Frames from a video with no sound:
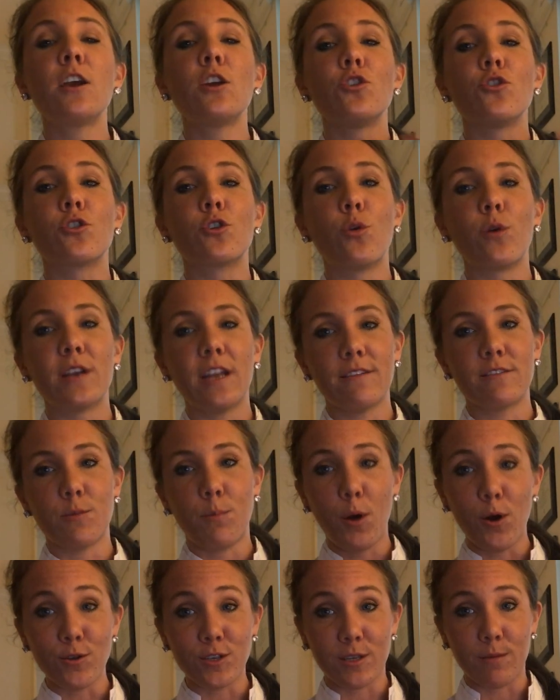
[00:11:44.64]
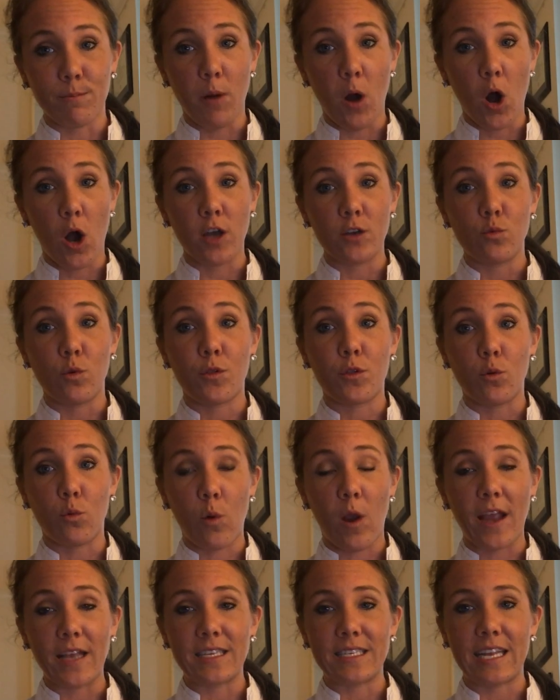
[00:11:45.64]
you're going to have to post a bond with the
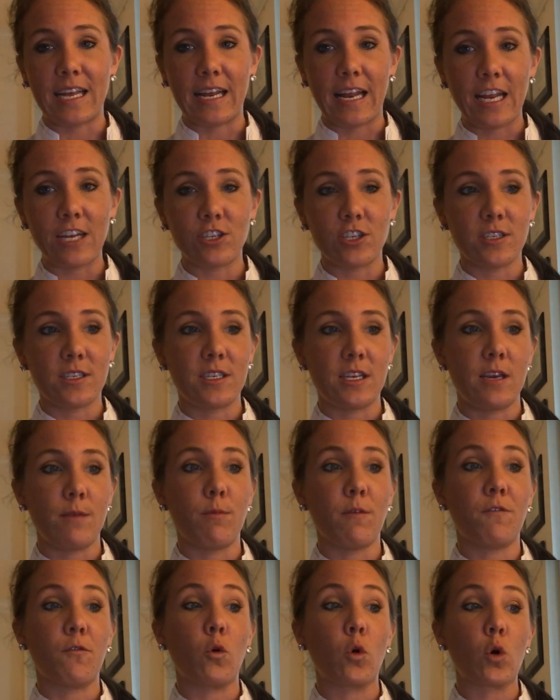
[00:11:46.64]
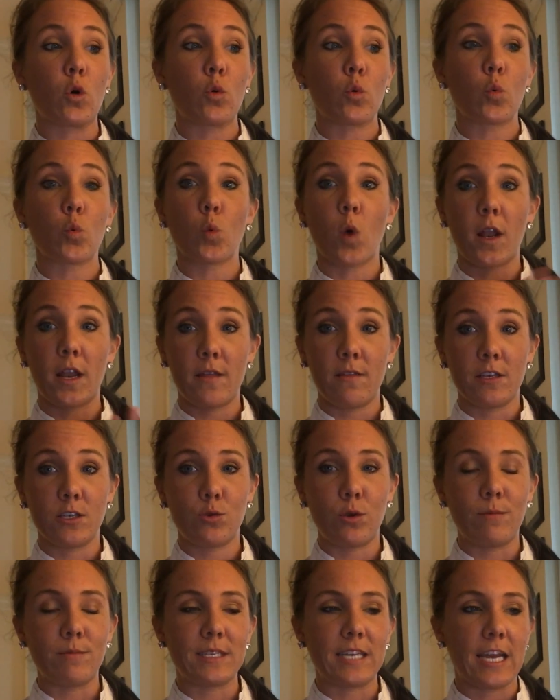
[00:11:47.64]
right state agency before running the
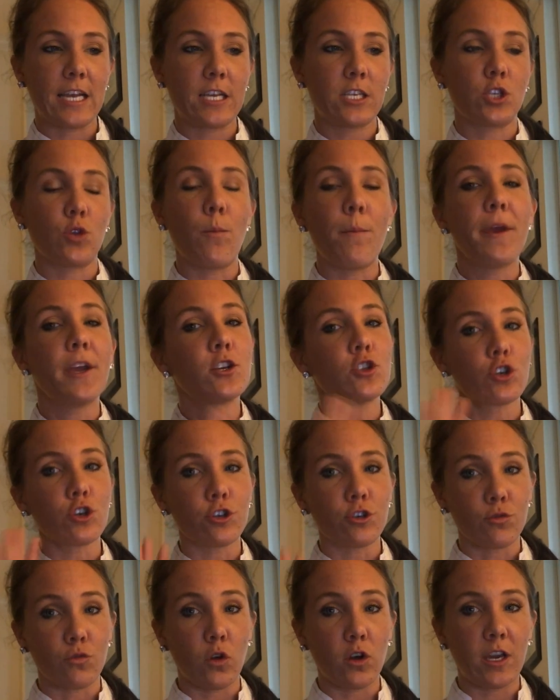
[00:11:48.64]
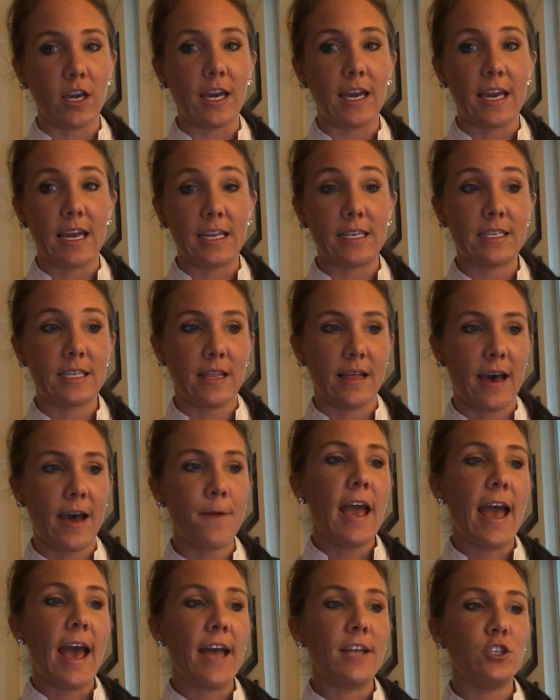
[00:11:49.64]
sweepstakes. So make sure you're looking into that,
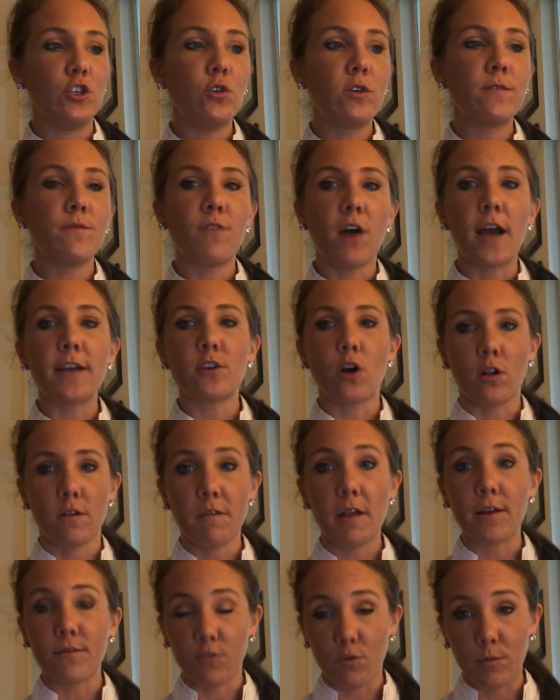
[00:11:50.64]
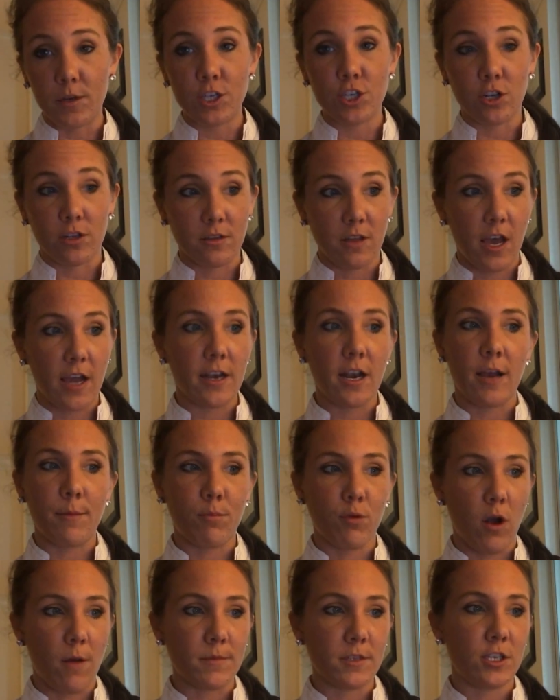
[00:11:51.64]
and you can find all of that information online, I
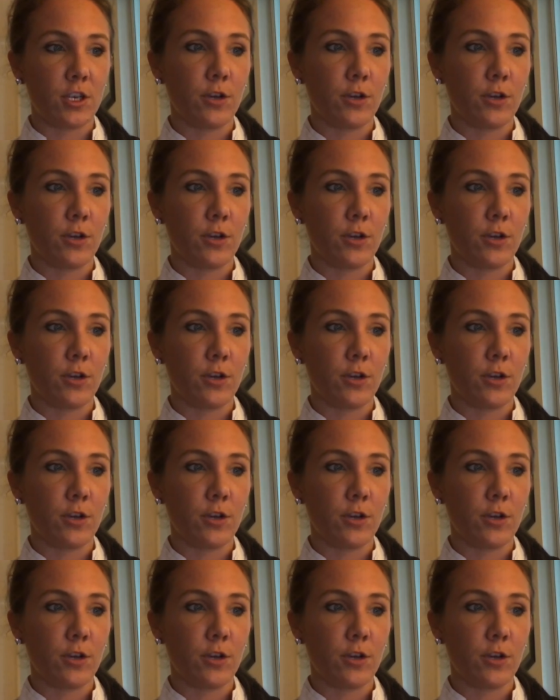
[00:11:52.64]
promise